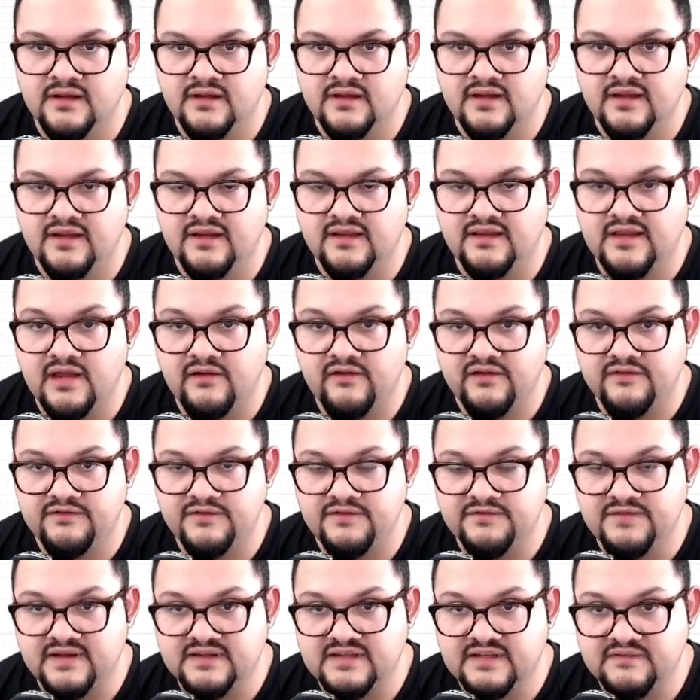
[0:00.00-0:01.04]
And now I've
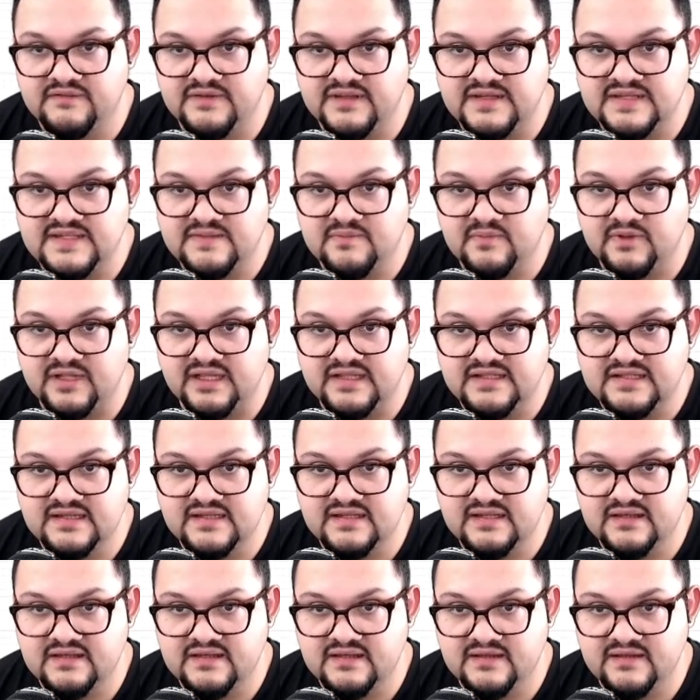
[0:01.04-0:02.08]
effectively split
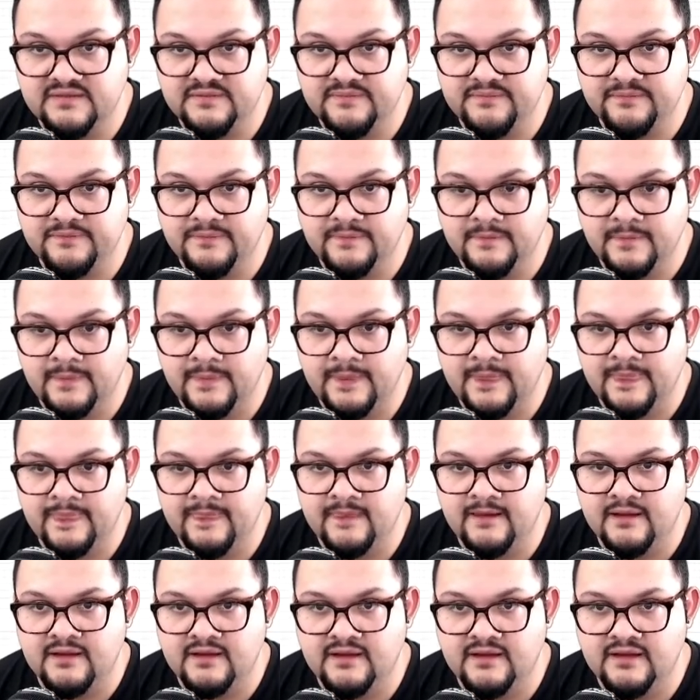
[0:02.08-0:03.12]

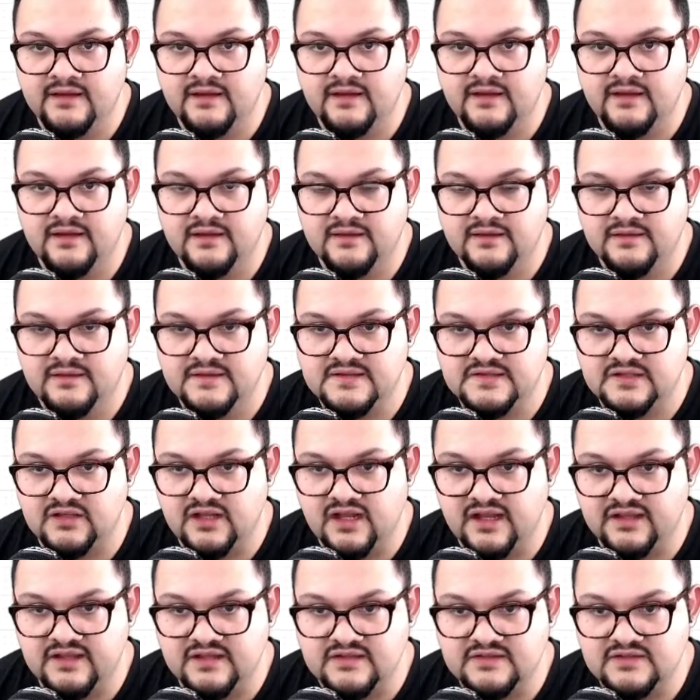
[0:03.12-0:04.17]
the
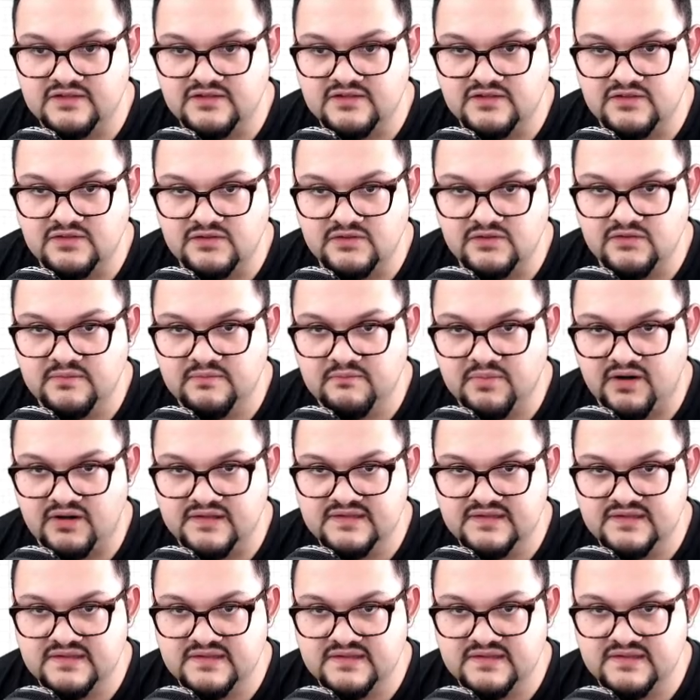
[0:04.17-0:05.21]
slot into two
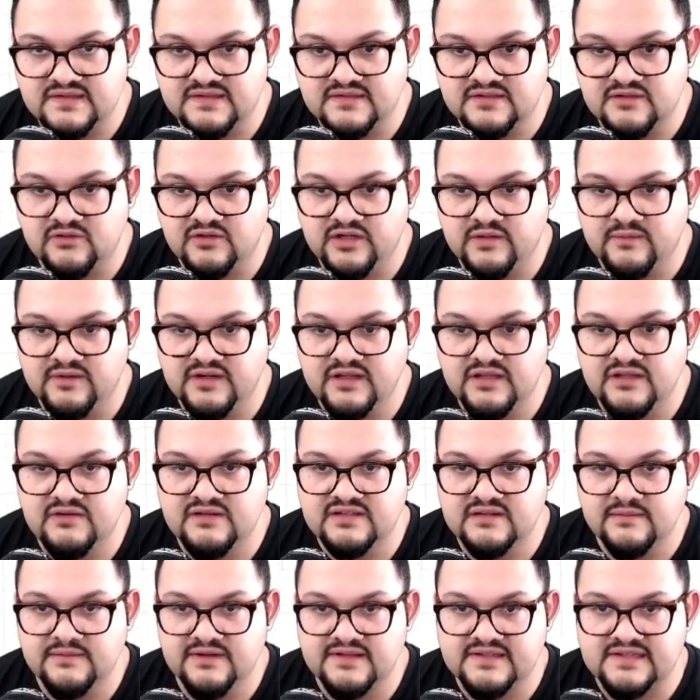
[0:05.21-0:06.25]
parts. So what I'm going to do
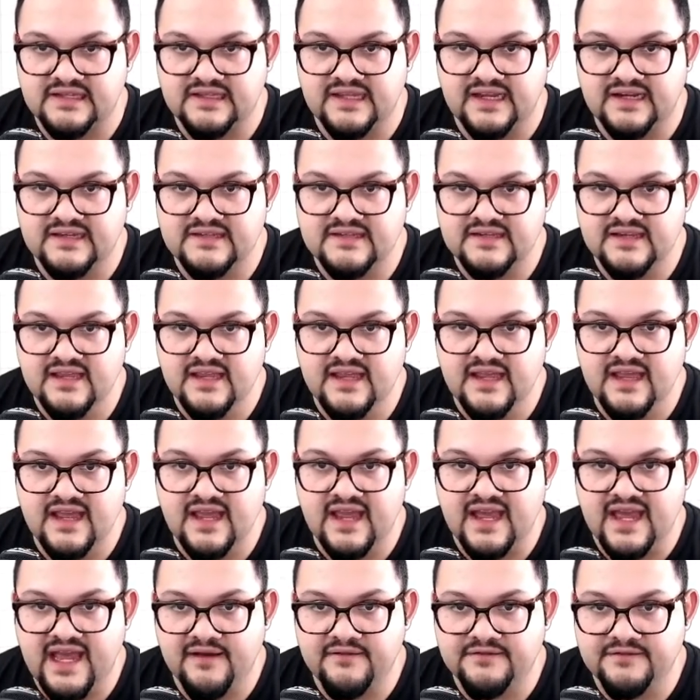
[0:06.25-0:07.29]
is I'm going to select
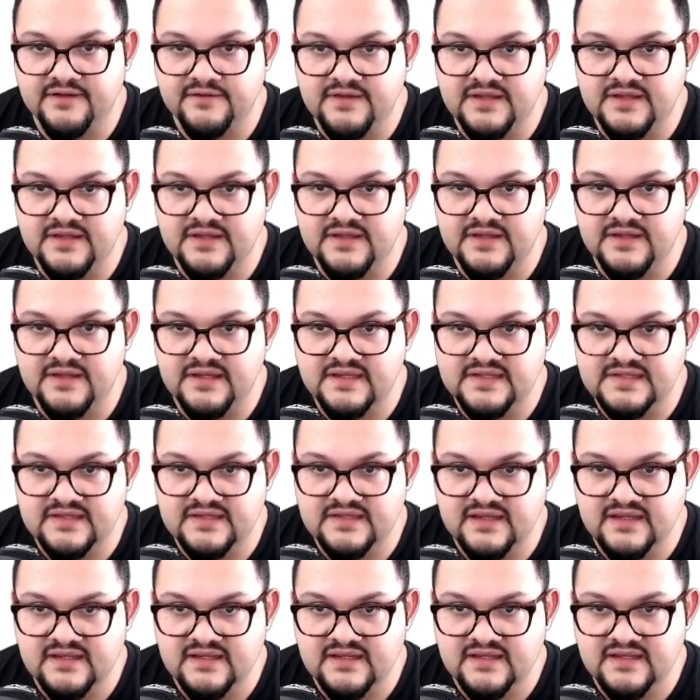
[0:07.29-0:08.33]
half of
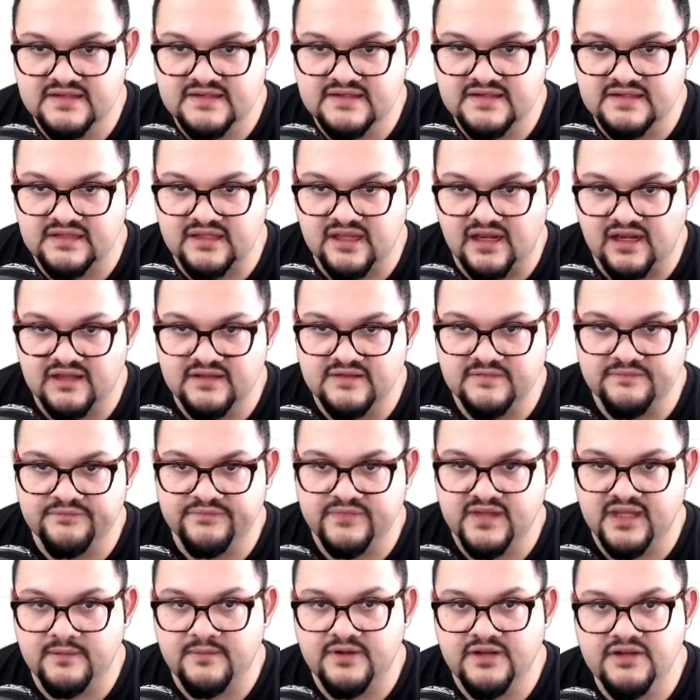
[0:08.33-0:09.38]
this slot,
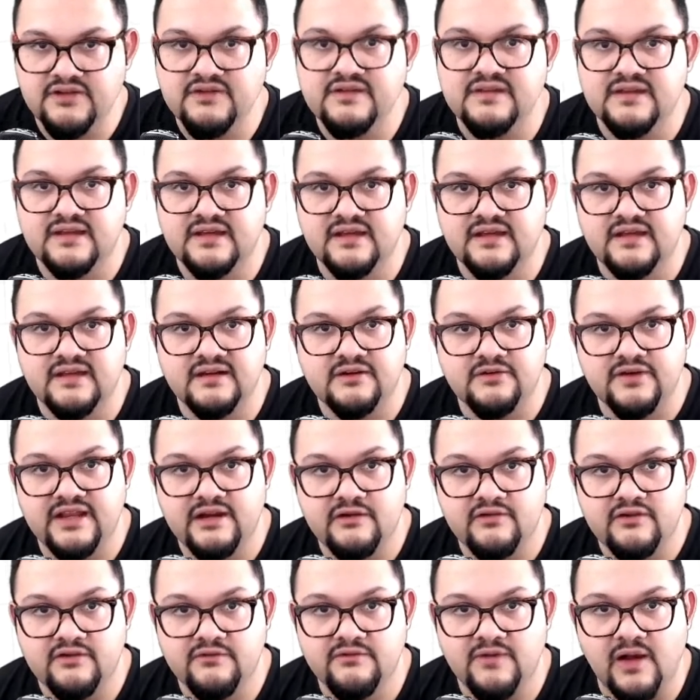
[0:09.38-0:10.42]
and I'm going to create
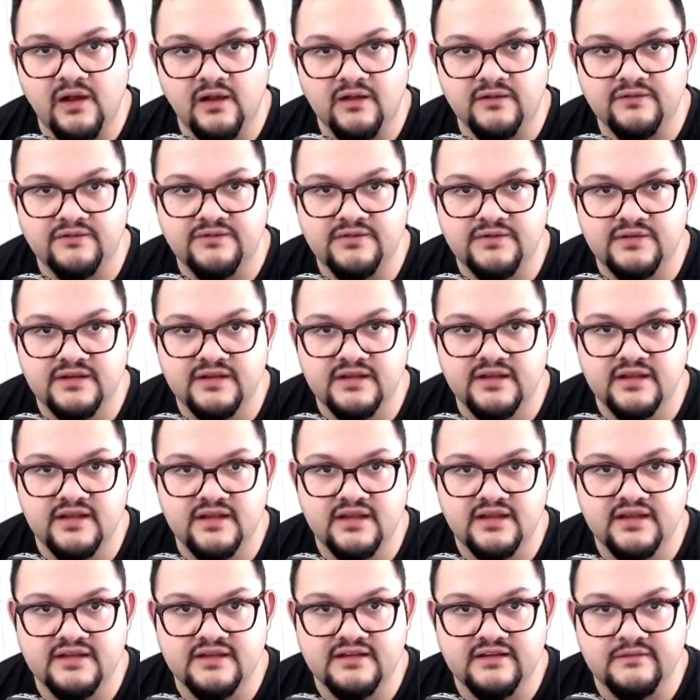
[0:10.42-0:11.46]
a revolve.
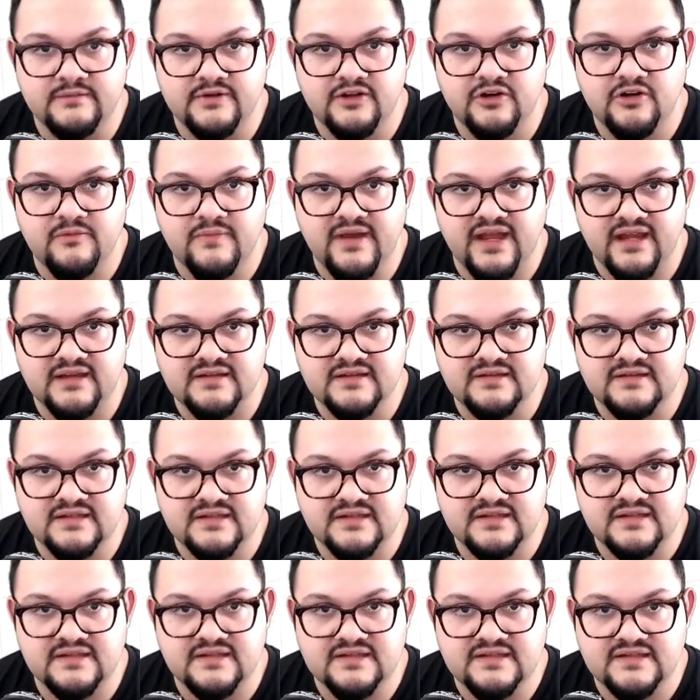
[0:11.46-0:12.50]
I'm going to go back to
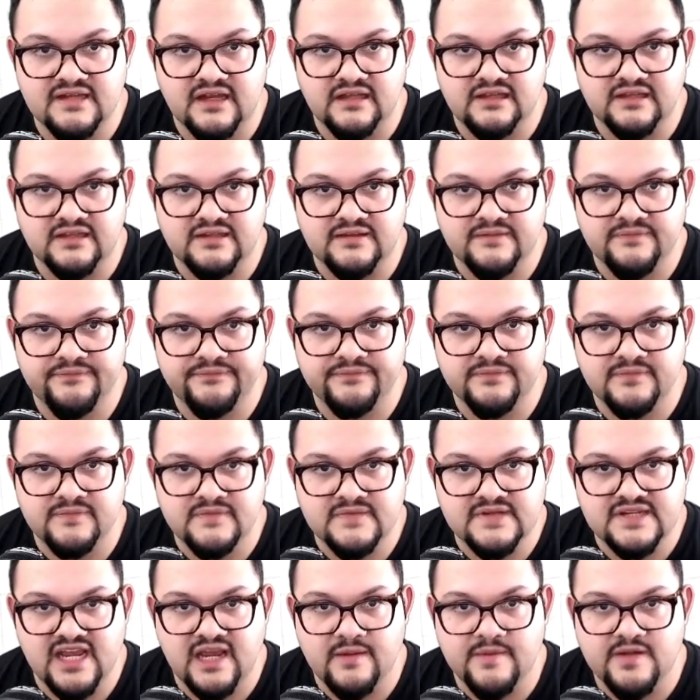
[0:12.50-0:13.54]
the Solid
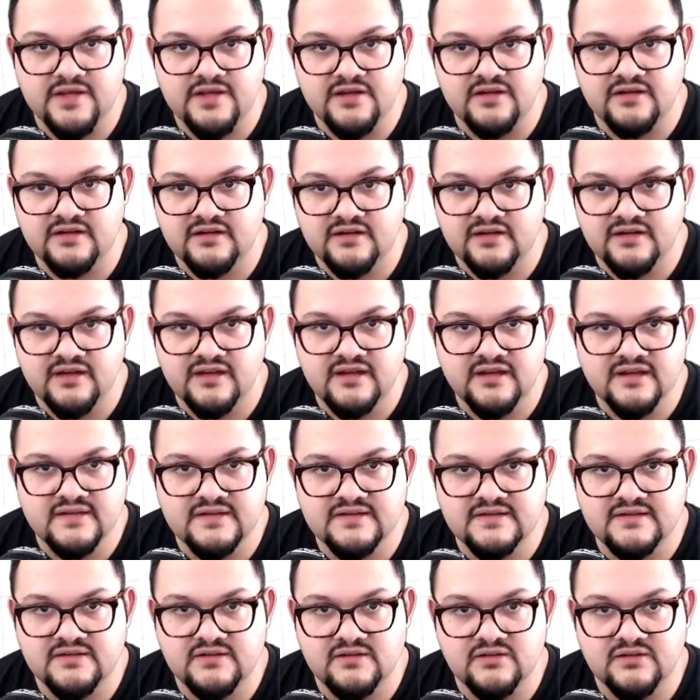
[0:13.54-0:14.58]
tab here.
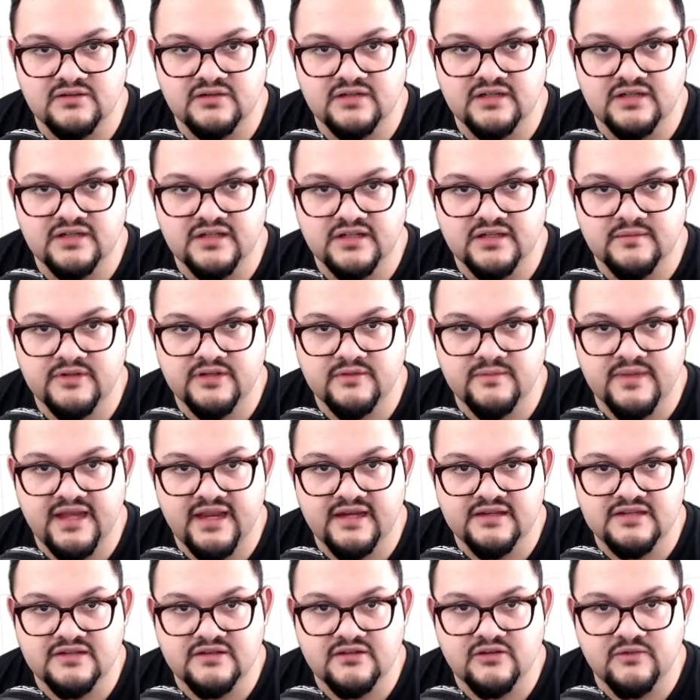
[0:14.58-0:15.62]
So I'm going
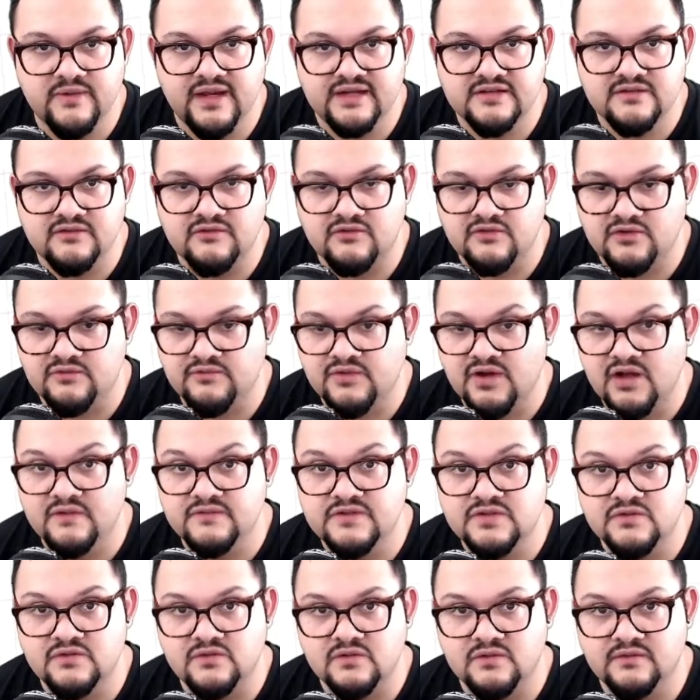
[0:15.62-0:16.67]
to go back to the Revolve
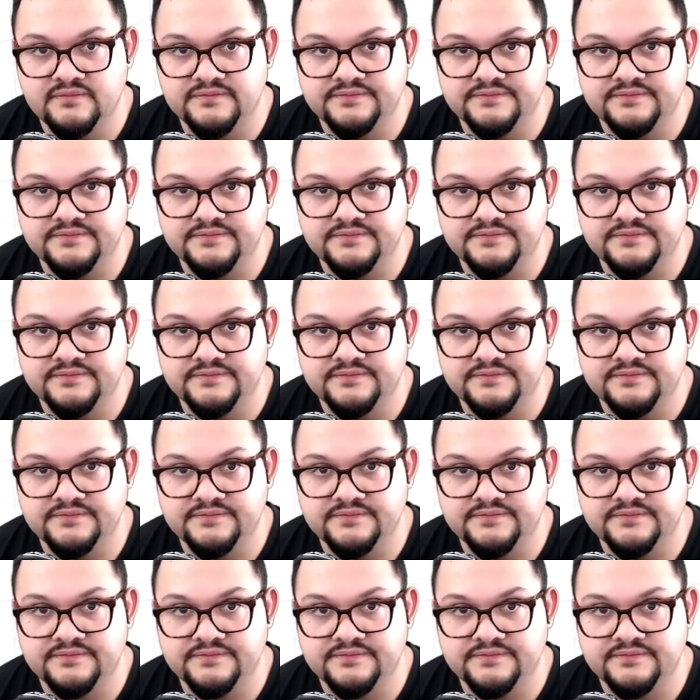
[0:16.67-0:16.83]
tool.